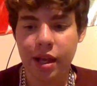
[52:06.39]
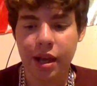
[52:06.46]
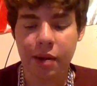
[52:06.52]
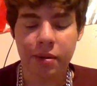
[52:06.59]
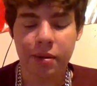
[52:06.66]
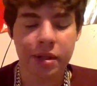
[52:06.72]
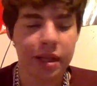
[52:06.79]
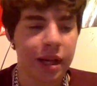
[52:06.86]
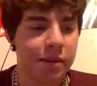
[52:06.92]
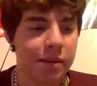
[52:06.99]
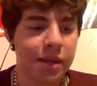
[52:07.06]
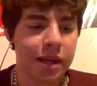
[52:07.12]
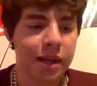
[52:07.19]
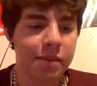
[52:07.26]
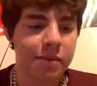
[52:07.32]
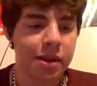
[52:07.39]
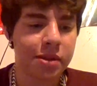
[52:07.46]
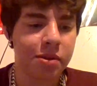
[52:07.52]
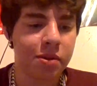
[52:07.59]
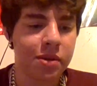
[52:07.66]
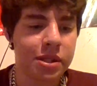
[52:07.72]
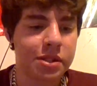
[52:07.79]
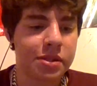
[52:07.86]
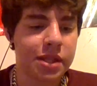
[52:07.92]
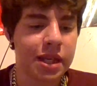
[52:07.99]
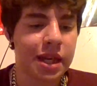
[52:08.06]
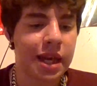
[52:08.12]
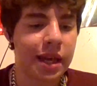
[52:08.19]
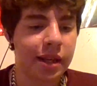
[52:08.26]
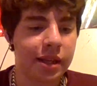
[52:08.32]
I'm like, my throat is
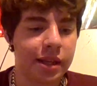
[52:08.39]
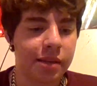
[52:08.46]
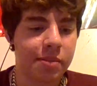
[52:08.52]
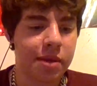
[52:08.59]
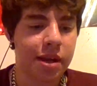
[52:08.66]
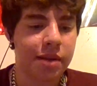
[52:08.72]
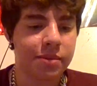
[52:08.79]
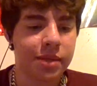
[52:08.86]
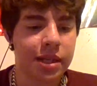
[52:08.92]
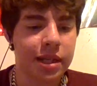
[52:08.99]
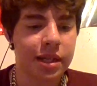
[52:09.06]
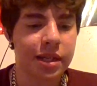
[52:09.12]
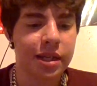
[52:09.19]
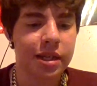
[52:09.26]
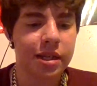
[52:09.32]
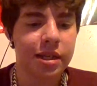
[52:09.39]
killing me. I'm like